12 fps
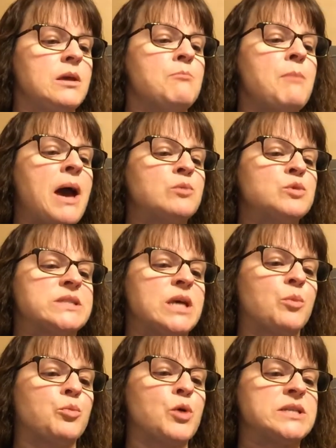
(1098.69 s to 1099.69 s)

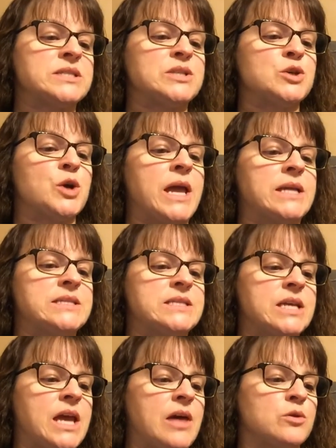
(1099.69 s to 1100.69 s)
Mademoiselle presses her hands
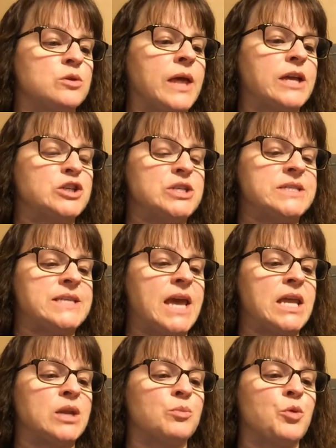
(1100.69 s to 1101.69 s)
together like she's
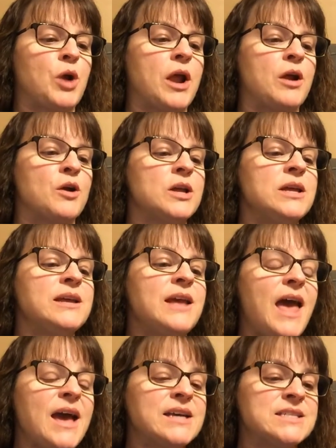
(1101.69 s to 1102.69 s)
saying a prayer.
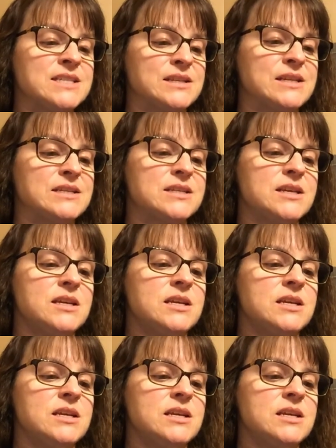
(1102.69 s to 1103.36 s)
Excellent.